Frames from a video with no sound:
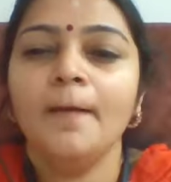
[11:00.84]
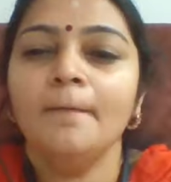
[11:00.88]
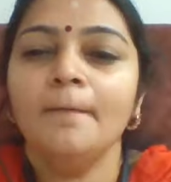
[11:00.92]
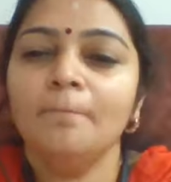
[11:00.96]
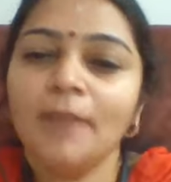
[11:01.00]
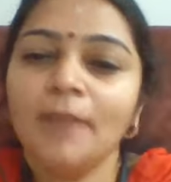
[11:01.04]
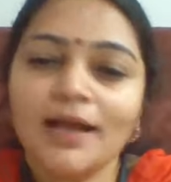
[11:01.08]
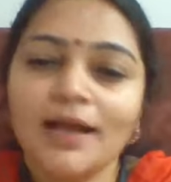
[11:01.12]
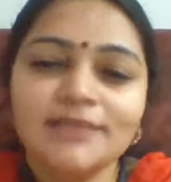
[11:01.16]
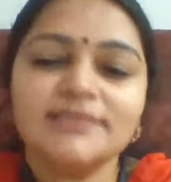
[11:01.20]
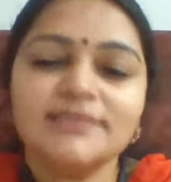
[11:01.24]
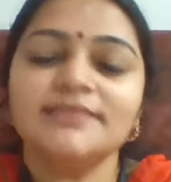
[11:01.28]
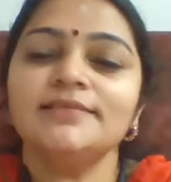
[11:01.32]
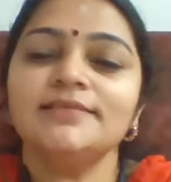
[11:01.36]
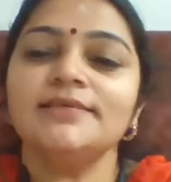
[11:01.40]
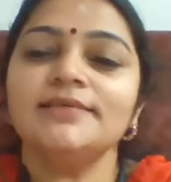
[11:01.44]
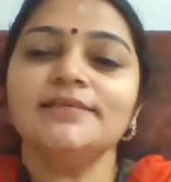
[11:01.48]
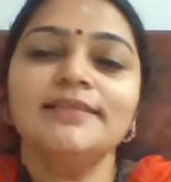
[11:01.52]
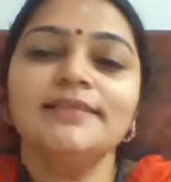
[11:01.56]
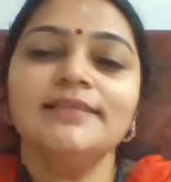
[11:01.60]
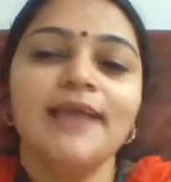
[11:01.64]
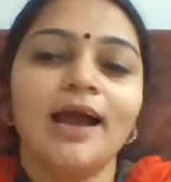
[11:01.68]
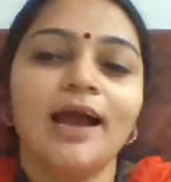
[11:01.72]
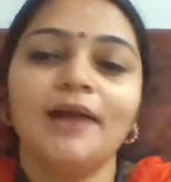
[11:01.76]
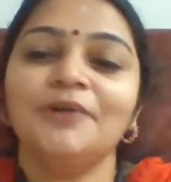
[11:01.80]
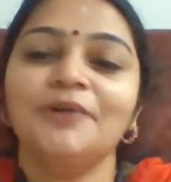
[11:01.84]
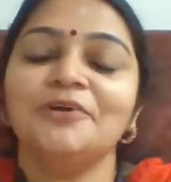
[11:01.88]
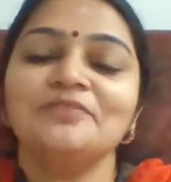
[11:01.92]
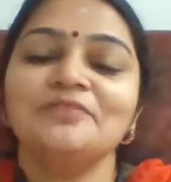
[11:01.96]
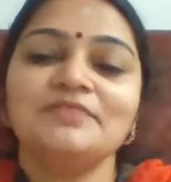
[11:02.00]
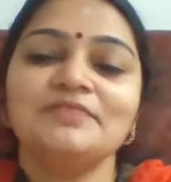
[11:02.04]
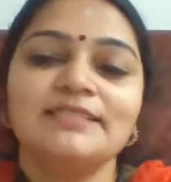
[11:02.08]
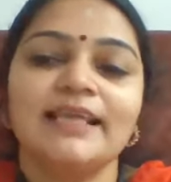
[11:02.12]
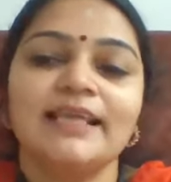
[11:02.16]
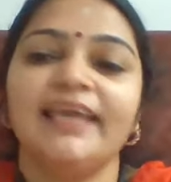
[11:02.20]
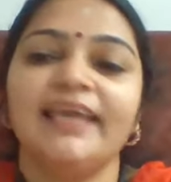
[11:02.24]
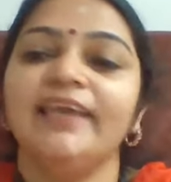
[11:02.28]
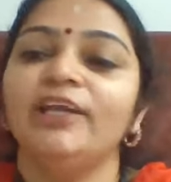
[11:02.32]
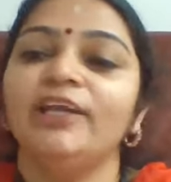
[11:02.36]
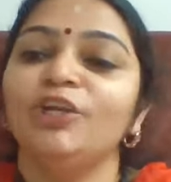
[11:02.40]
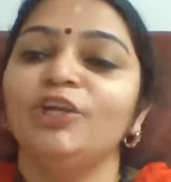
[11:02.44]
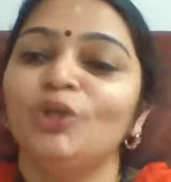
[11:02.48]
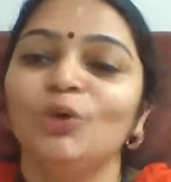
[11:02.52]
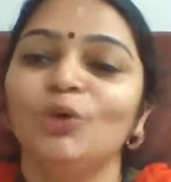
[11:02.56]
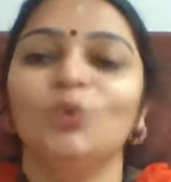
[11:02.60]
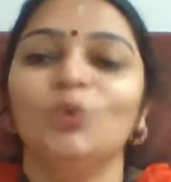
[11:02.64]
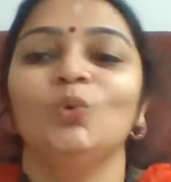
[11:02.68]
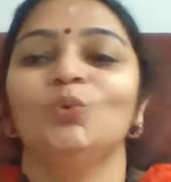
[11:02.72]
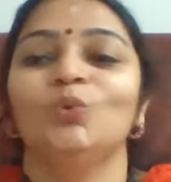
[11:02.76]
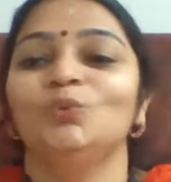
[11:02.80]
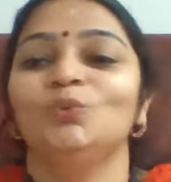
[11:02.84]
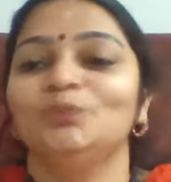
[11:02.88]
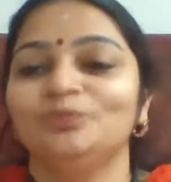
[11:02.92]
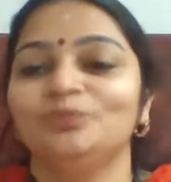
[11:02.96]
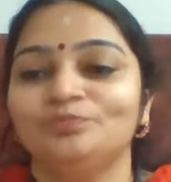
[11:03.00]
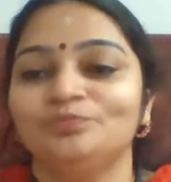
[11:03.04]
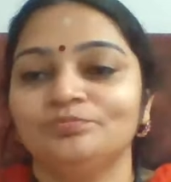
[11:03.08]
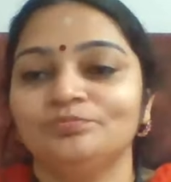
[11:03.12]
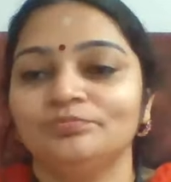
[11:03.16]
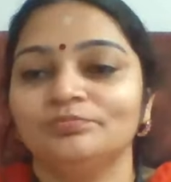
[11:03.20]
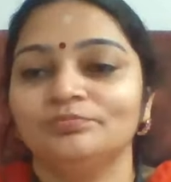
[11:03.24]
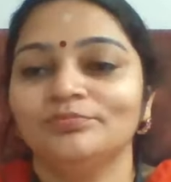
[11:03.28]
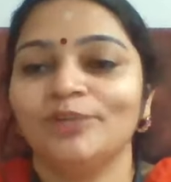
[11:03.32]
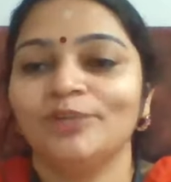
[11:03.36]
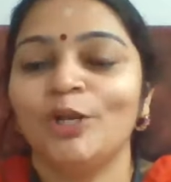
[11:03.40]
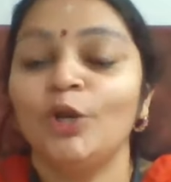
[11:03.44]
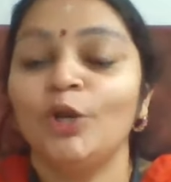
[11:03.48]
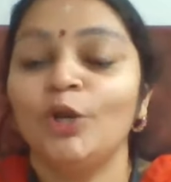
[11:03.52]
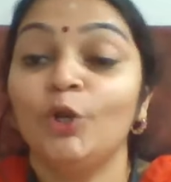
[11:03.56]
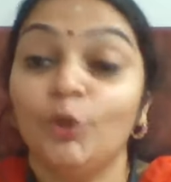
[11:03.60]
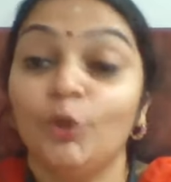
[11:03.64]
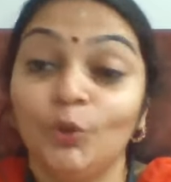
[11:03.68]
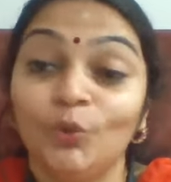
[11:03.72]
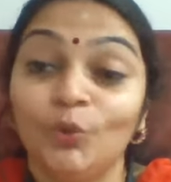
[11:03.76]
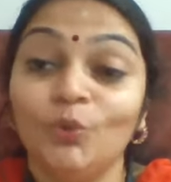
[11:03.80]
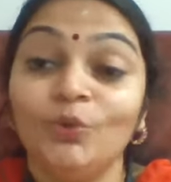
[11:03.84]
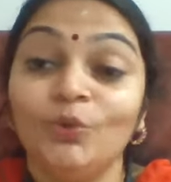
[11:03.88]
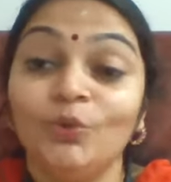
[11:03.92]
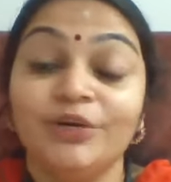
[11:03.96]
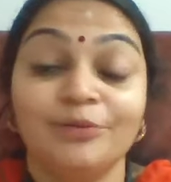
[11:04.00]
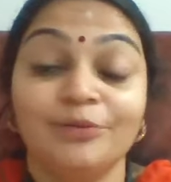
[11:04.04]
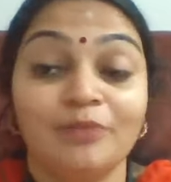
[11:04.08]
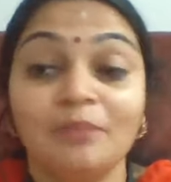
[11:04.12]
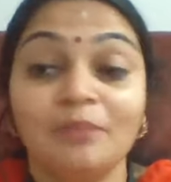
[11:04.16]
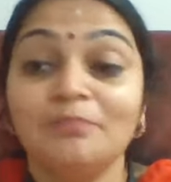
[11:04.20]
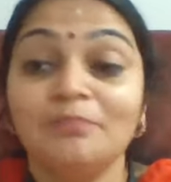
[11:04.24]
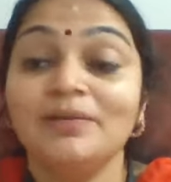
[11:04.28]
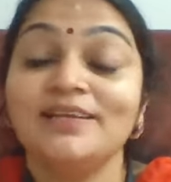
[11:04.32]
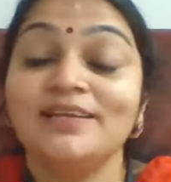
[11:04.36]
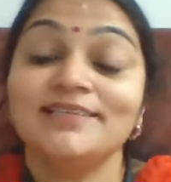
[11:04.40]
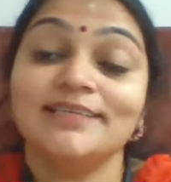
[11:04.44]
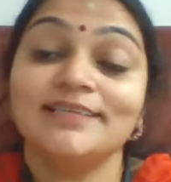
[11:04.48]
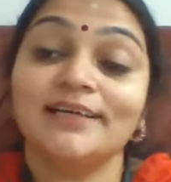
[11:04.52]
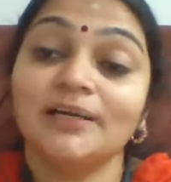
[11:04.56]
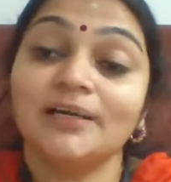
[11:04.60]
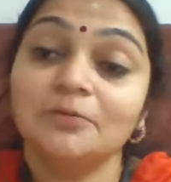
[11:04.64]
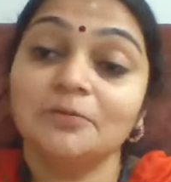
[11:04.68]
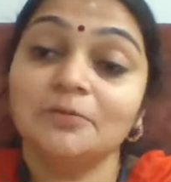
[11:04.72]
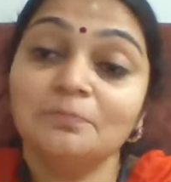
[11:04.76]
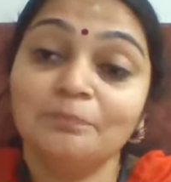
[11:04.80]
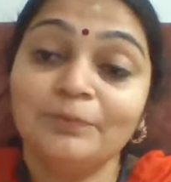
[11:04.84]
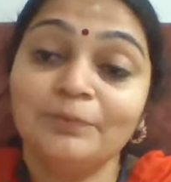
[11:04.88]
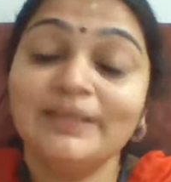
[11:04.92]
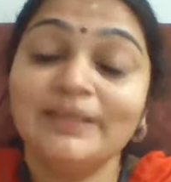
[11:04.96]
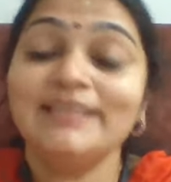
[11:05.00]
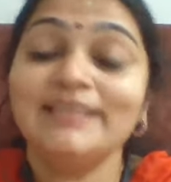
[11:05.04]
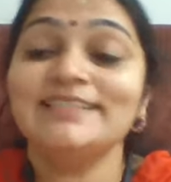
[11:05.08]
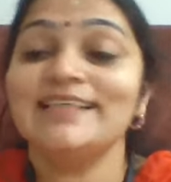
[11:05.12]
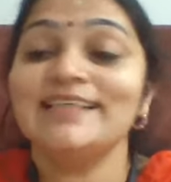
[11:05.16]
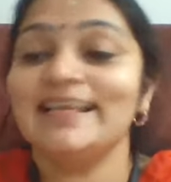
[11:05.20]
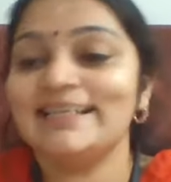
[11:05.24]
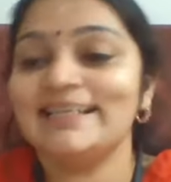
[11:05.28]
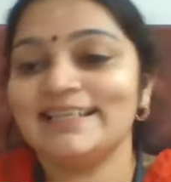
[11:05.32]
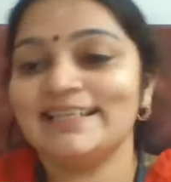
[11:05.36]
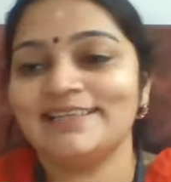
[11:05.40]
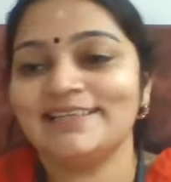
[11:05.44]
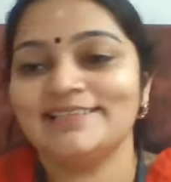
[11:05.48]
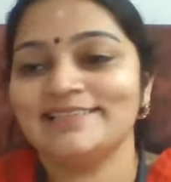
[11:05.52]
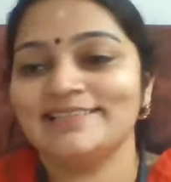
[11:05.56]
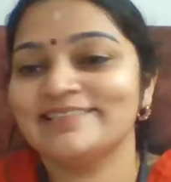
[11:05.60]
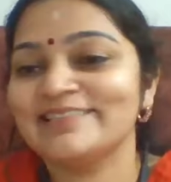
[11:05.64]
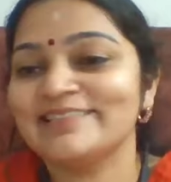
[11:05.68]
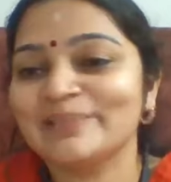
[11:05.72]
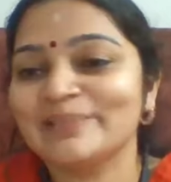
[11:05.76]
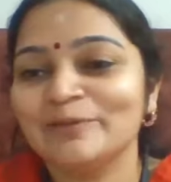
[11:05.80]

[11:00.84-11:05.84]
Master the art of saying no. No, remember, is a complete sentence.